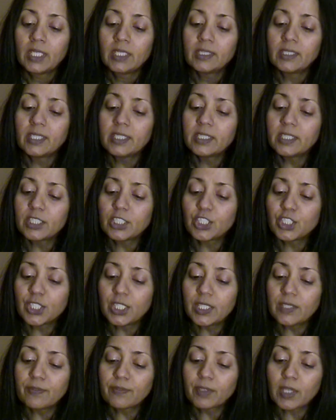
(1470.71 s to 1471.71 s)
Then the
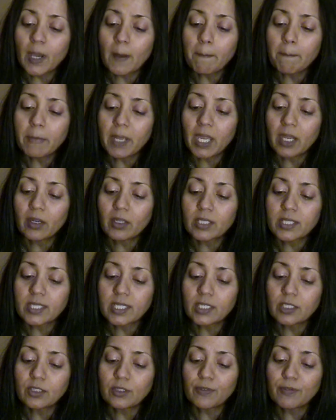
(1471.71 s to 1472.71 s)
chief cupbearer
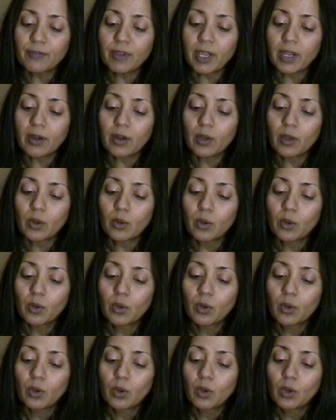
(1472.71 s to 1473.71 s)
said to Pharaoh,
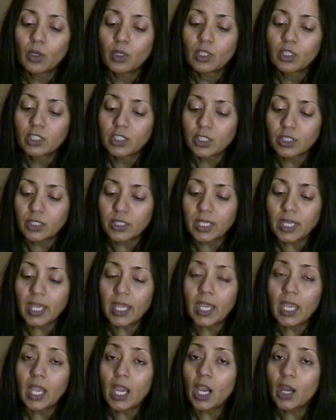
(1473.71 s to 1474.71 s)

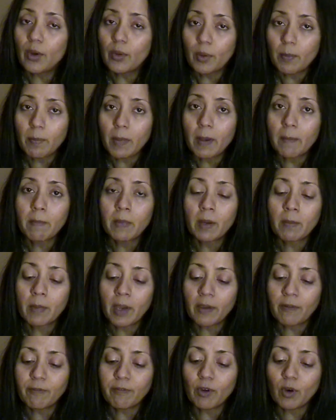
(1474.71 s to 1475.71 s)
"Today I remember
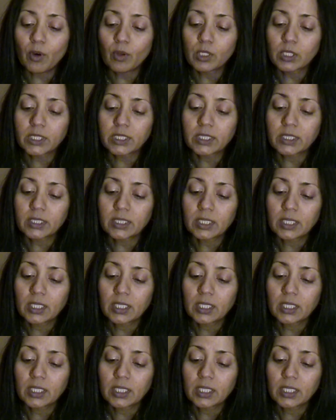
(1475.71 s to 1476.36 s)
my faults."